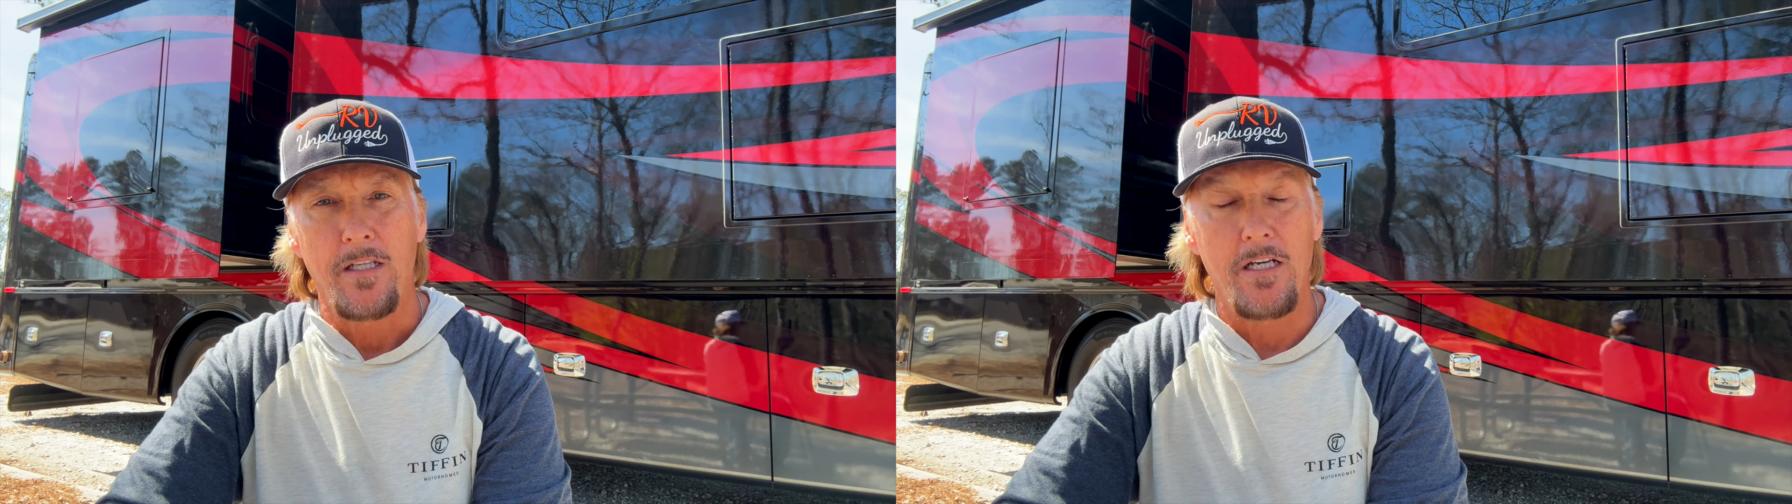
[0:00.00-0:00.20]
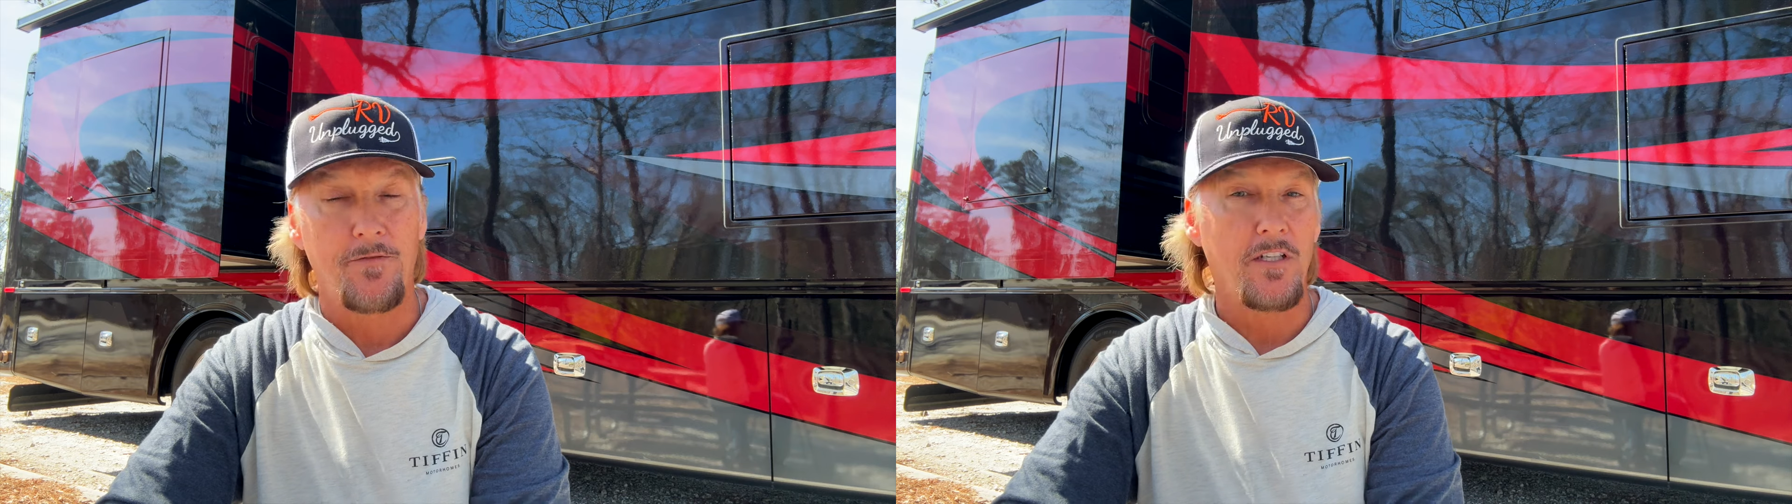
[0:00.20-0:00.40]

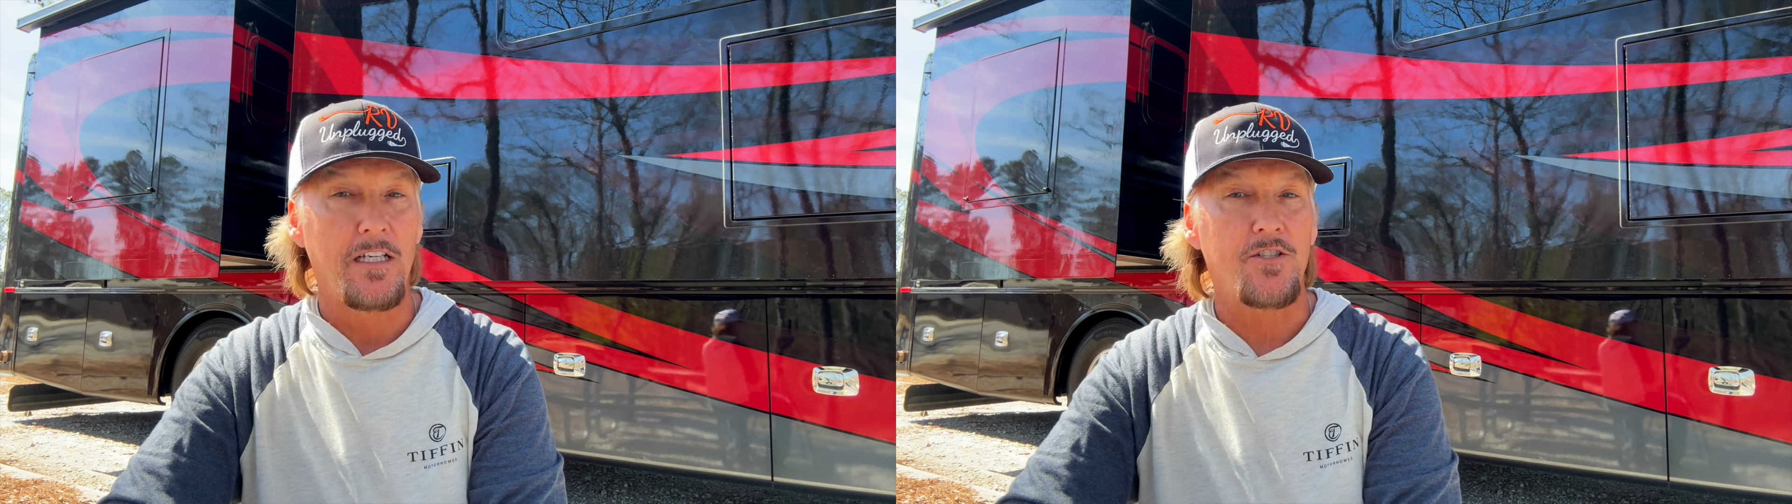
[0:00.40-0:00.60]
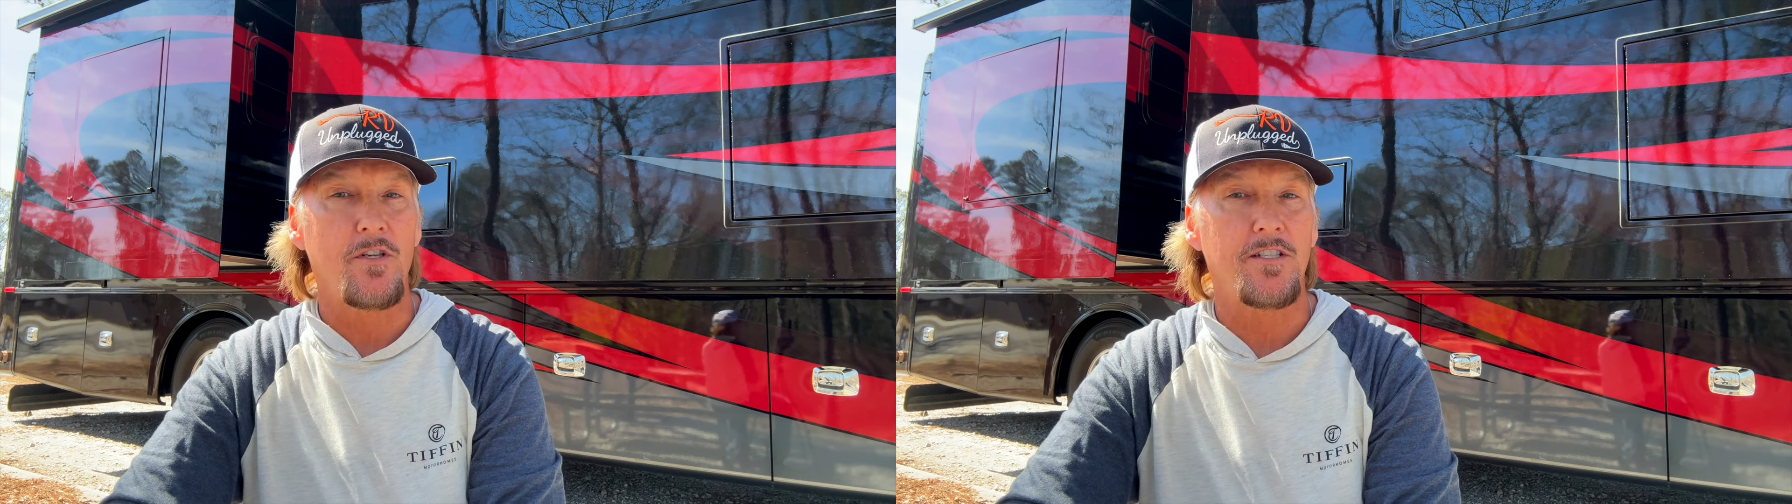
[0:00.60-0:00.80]
If the
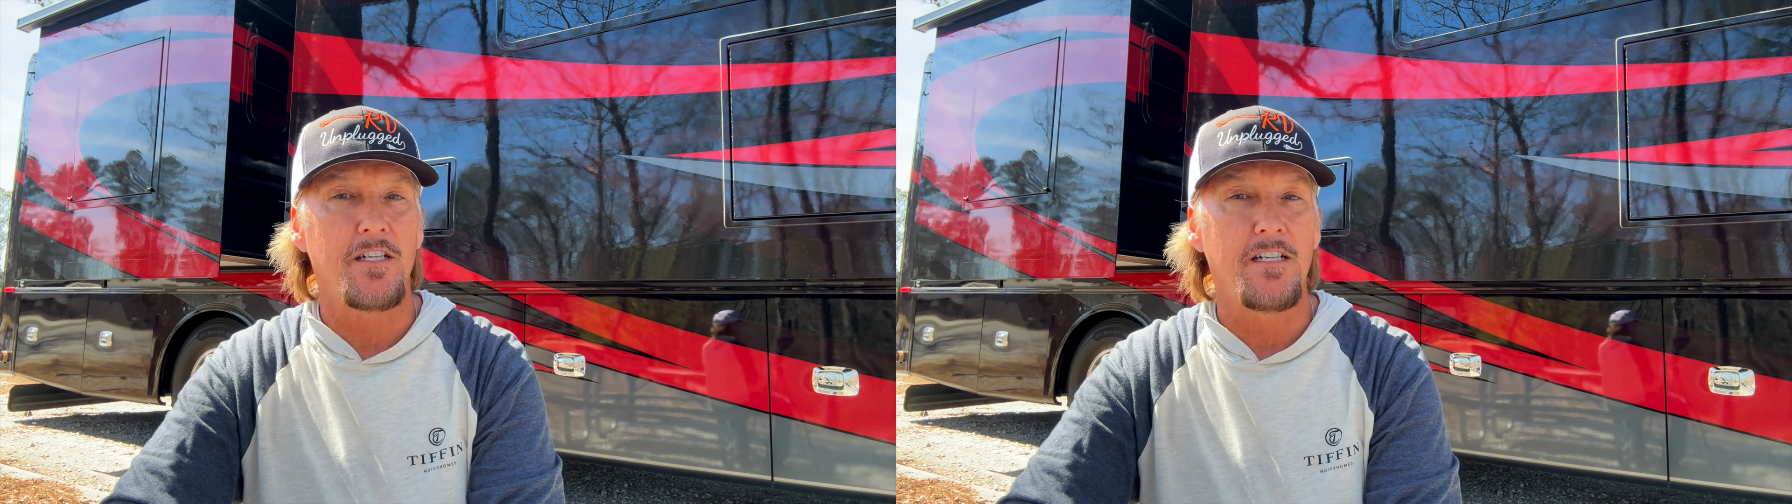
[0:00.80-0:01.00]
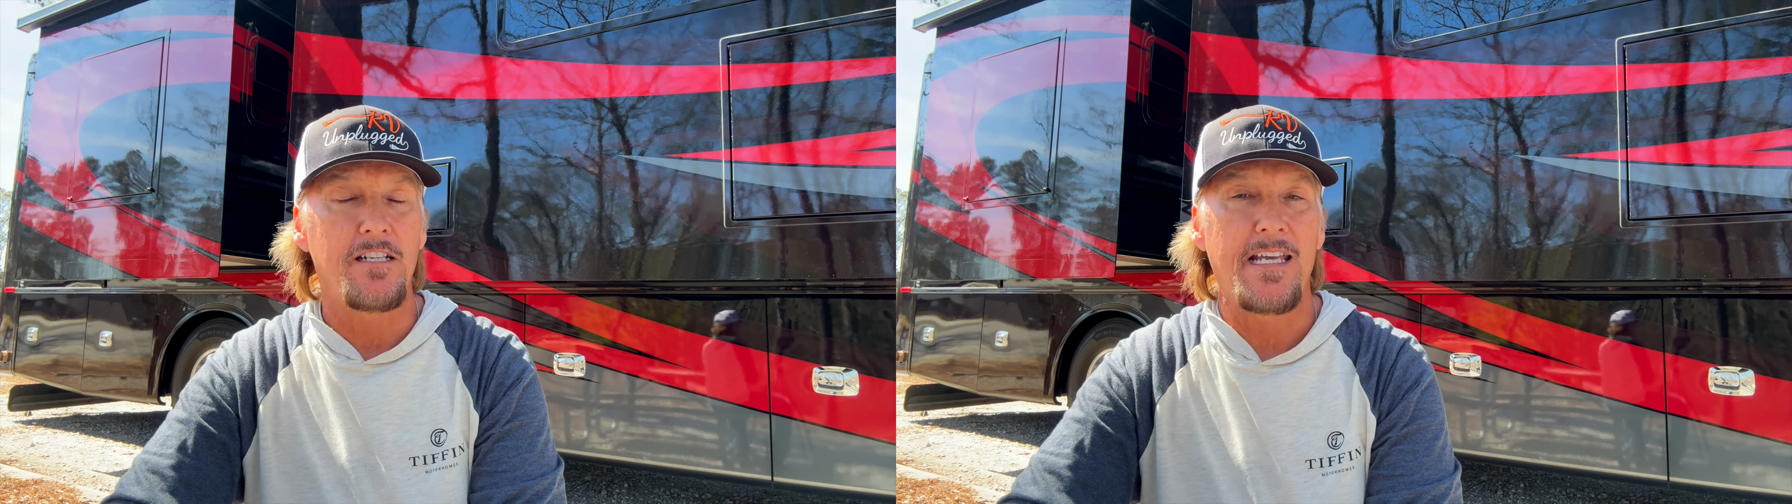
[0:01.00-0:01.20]
electricity in the